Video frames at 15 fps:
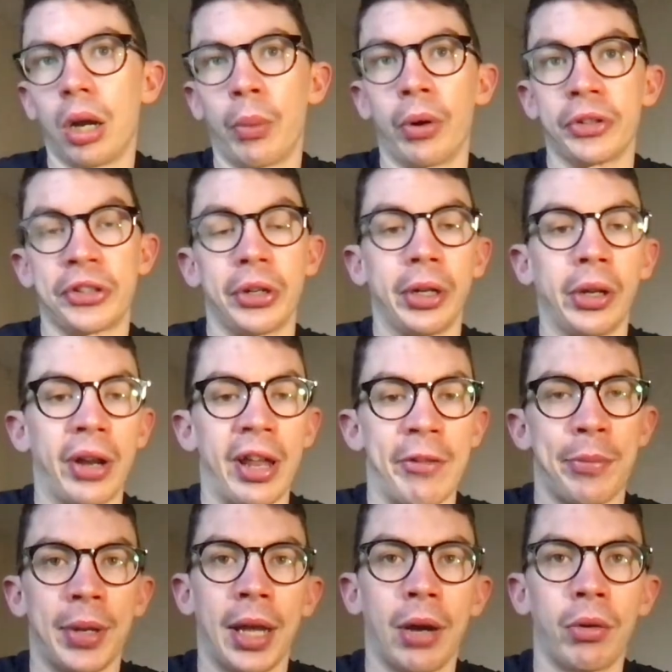certainly on
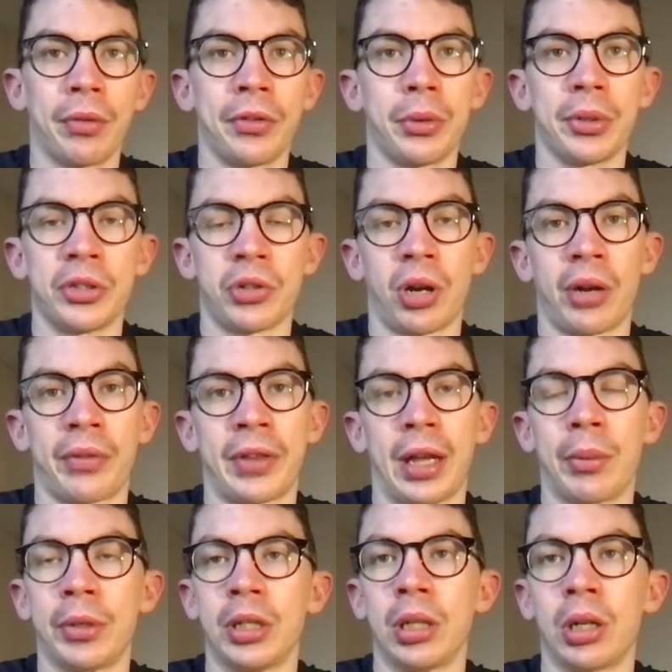FPL review and draft time,
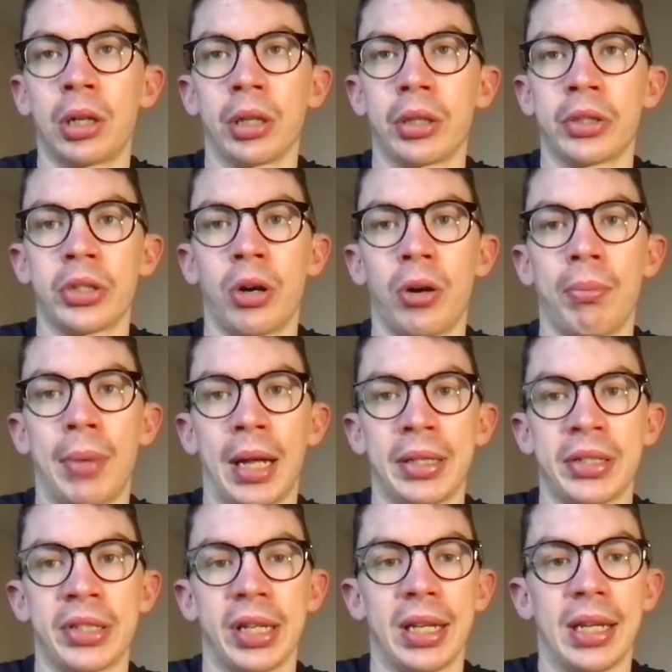when you look at the top Man
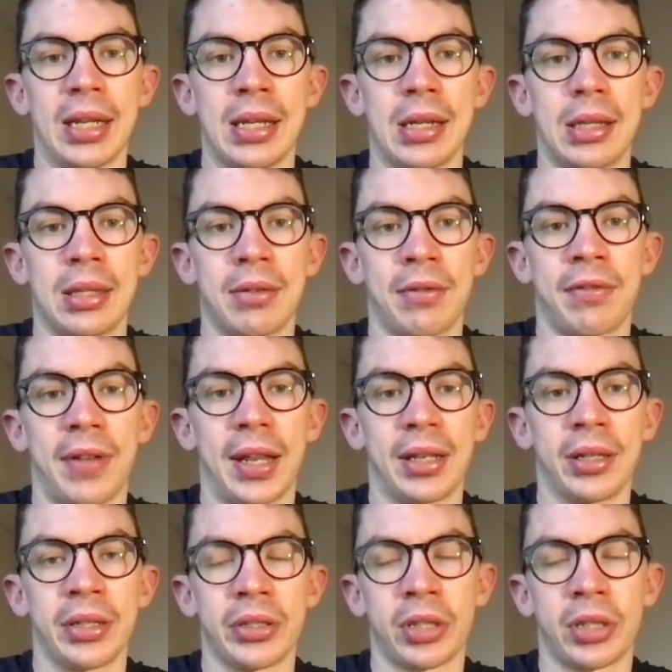City defenders,